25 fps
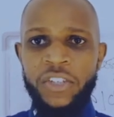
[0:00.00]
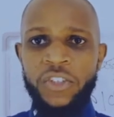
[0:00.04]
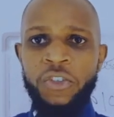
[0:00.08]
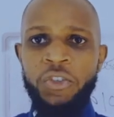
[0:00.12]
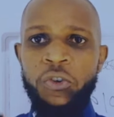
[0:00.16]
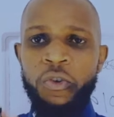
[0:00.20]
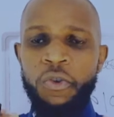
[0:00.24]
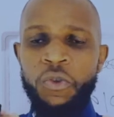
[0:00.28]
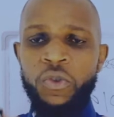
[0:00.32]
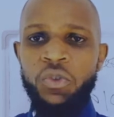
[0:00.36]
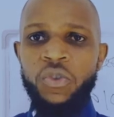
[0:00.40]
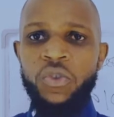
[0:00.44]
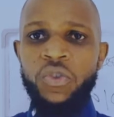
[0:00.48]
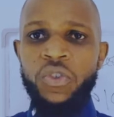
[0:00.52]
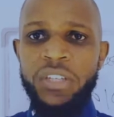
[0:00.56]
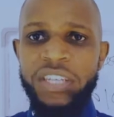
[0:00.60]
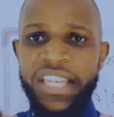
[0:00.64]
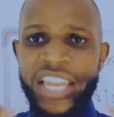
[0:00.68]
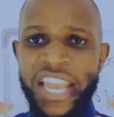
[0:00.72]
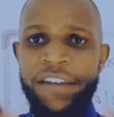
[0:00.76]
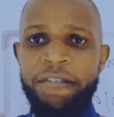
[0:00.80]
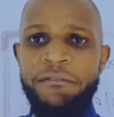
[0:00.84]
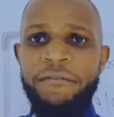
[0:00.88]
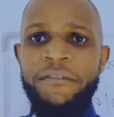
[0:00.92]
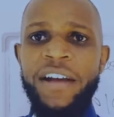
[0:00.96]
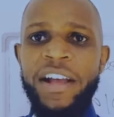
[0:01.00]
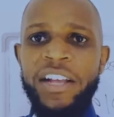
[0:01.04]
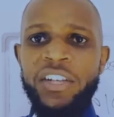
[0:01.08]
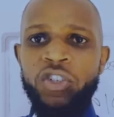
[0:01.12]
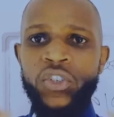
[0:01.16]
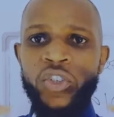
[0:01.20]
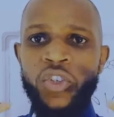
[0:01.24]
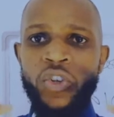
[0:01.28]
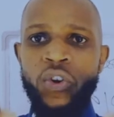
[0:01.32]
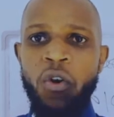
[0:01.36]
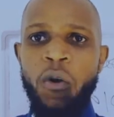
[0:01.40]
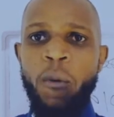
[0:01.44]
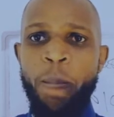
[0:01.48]
you never
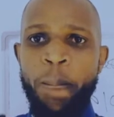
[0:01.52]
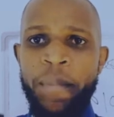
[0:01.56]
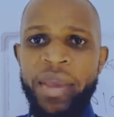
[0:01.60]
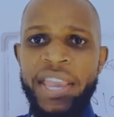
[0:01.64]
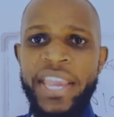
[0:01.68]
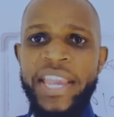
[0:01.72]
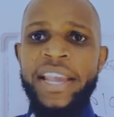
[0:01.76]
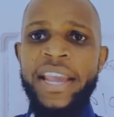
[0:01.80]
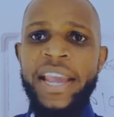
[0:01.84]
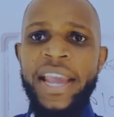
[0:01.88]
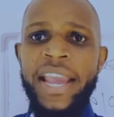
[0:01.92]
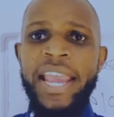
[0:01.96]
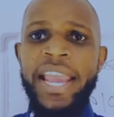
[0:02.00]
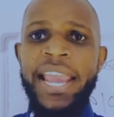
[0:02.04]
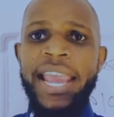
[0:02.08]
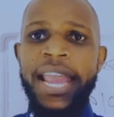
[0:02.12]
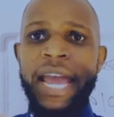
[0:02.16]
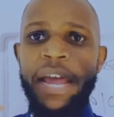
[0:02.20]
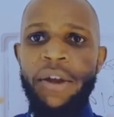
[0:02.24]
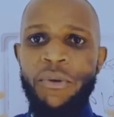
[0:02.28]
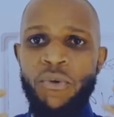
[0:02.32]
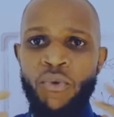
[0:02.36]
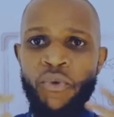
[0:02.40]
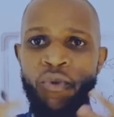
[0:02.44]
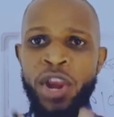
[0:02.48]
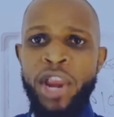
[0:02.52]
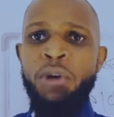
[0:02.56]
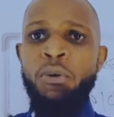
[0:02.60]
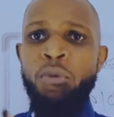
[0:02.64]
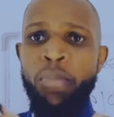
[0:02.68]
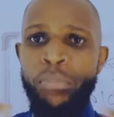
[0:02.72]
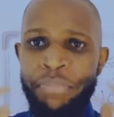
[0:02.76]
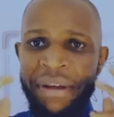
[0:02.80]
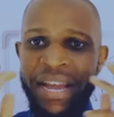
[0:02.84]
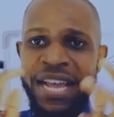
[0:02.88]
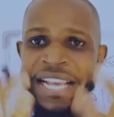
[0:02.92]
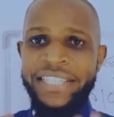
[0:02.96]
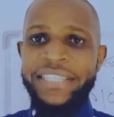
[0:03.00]
show me a real
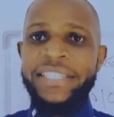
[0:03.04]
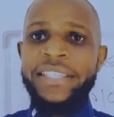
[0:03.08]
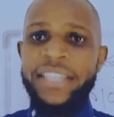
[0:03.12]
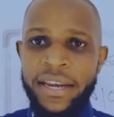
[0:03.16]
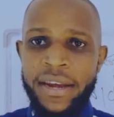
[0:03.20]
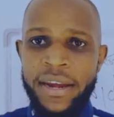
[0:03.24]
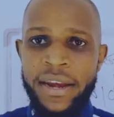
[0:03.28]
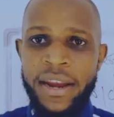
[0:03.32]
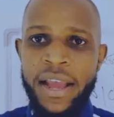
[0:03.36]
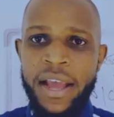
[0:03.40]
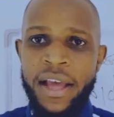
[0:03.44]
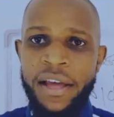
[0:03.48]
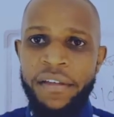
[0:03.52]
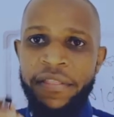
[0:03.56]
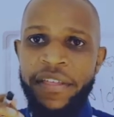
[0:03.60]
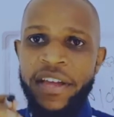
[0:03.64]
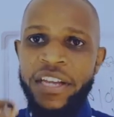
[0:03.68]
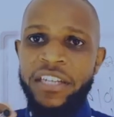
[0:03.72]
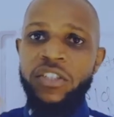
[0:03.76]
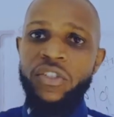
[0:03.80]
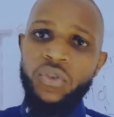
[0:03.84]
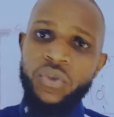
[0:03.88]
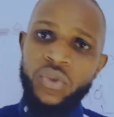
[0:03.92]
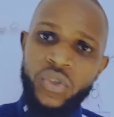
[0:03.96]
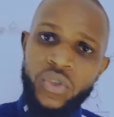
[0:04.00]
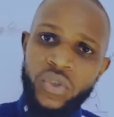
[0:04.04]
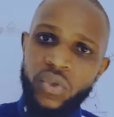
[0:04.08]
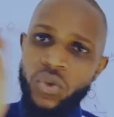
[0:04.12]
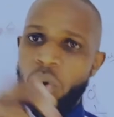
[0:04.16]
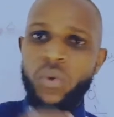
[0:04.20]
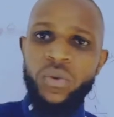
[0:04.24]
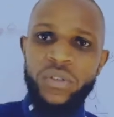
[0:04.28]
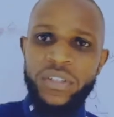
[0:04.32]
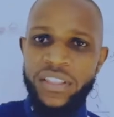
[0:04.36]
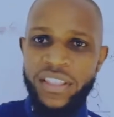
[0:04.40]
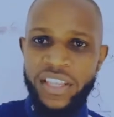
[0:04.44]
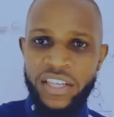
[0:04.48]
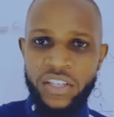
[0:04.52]
person that you
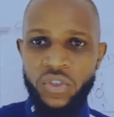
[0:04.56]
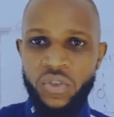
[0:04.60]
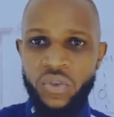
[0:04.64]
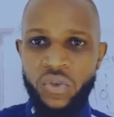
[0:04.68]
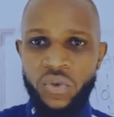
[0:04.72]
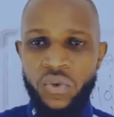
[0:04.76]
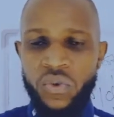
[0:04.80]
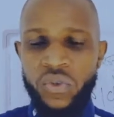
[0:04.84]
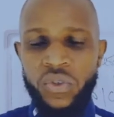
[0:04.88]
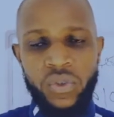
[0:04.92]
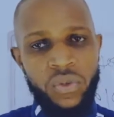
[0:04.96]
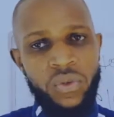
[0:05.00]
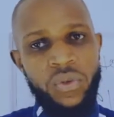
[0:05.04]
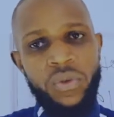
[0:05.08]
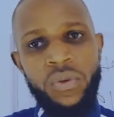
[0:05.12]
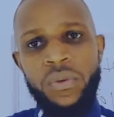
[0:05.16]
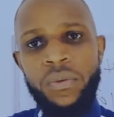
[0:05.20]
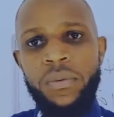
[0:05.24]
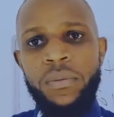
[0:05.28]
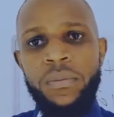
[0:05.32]
sold the shoes to.